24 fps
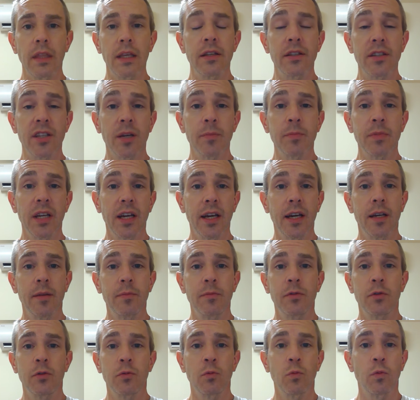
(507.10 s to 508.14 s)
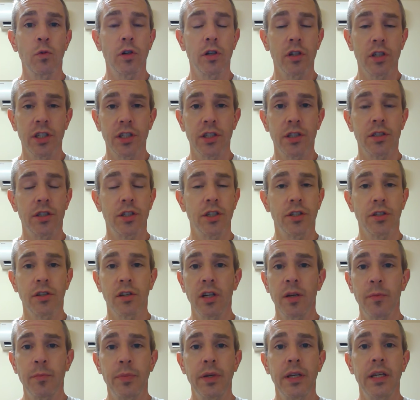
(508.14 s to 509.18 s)
Sometimes we're just
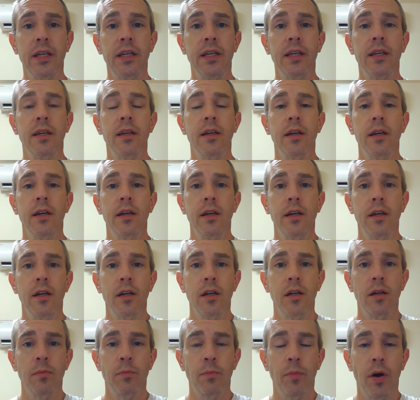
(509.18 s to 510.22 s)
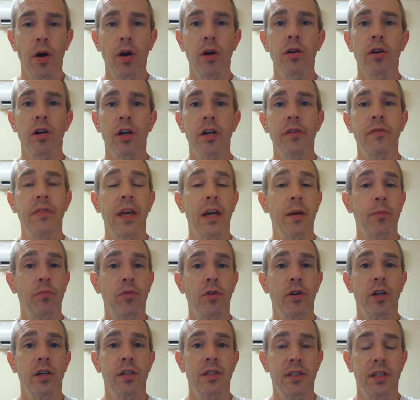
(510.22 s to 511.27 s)
going to be part of that
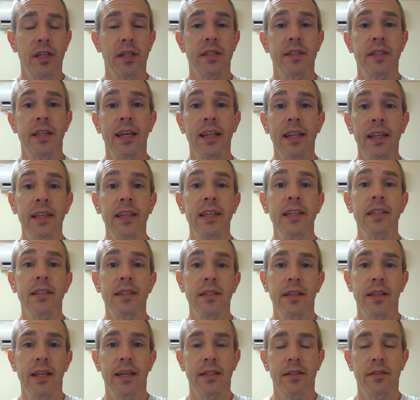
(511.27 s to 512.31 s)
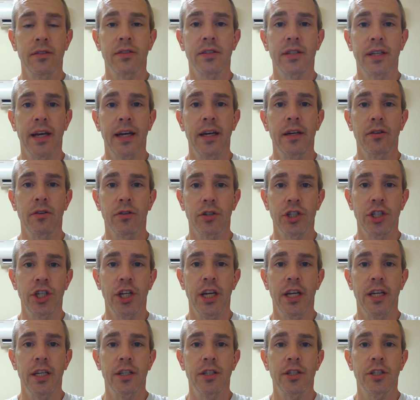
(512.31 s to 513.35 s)
process that leads to that societal
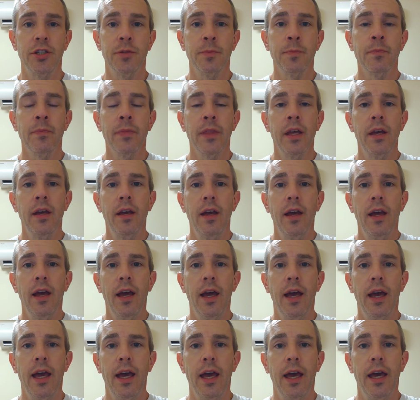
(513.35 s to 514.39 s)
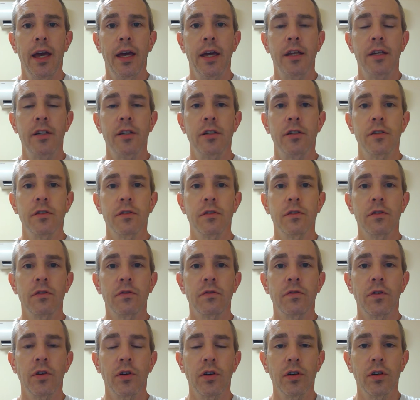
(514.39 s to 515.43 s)
change. And
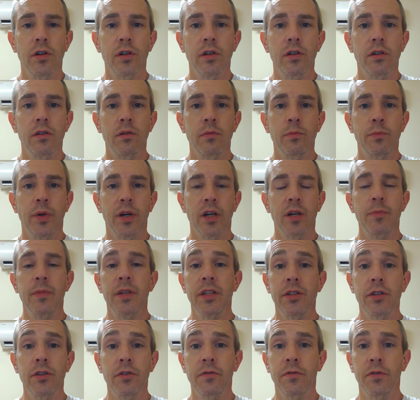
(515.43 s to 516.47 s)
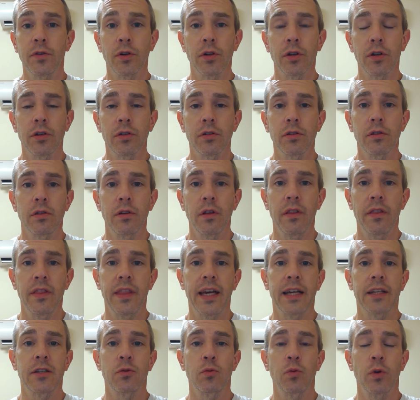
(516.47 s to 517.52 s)
for Buckminster Fuller,
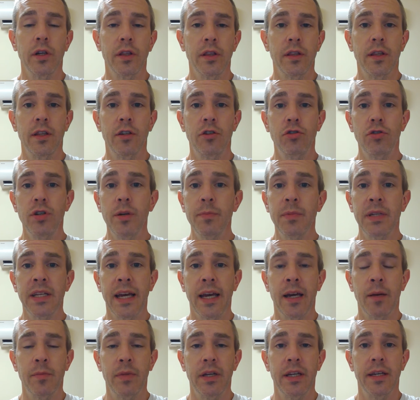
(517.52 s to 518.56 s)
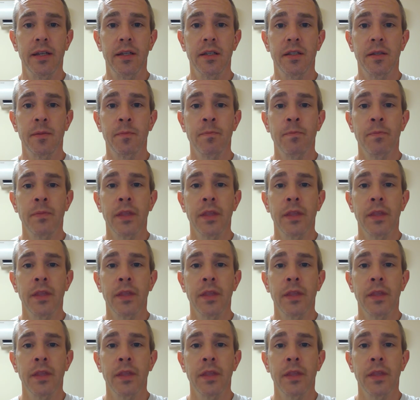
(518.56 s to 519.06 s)
that's what the trim tab is.